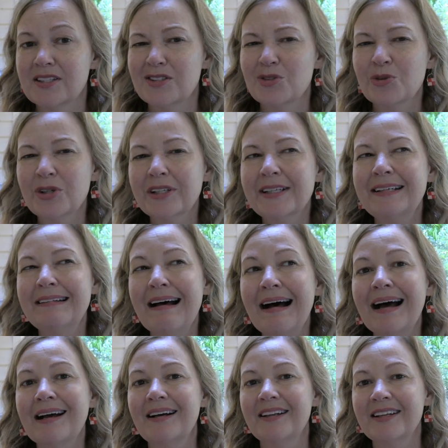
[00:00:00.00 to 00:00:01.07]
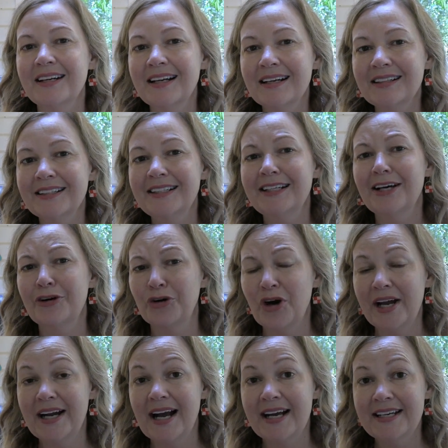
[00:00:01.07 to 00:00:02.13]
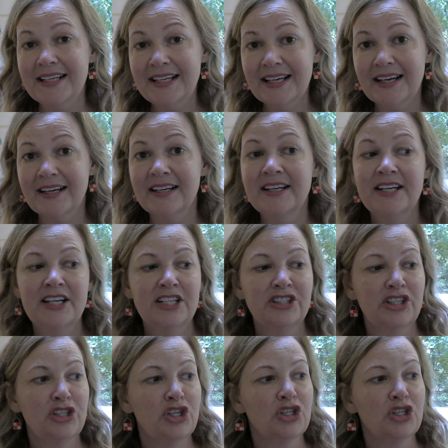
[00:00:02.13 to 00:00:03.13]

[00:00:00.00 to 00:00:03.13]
It's really not clinically a great idea to